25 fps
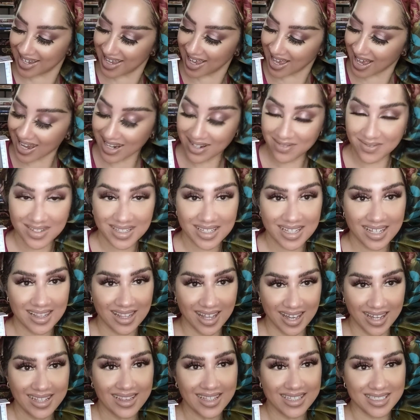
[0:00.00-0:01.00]
I really
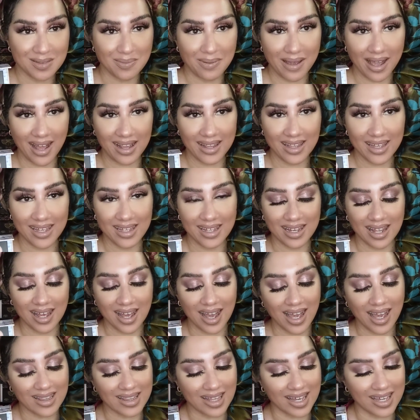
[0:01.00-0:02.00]
like this palette. I
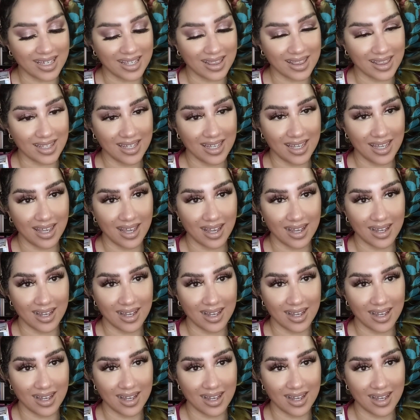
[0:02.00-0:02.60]
like the